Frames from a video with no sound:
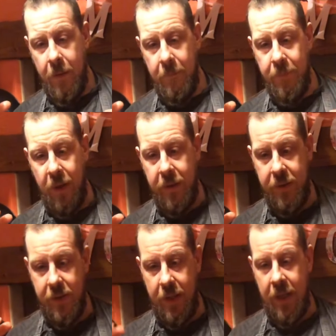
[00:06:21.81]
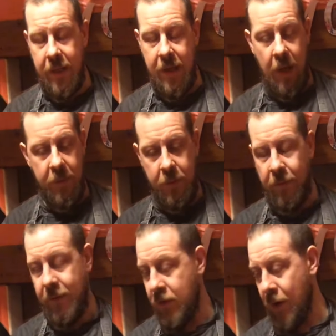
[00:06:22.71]
But it helps with
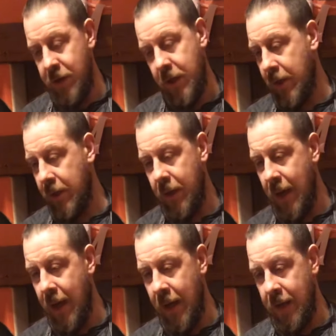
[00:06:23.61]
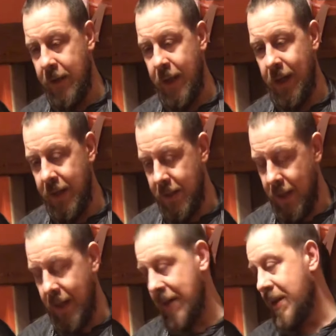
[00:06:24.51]
the stretching and the
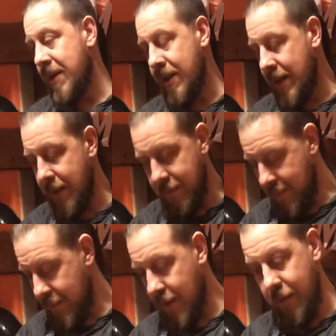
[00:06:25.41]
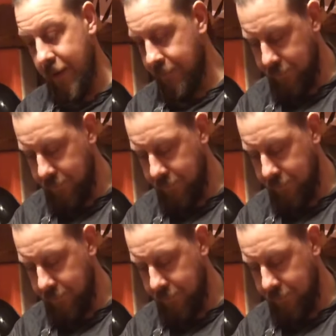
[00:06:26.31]
elasticity of it.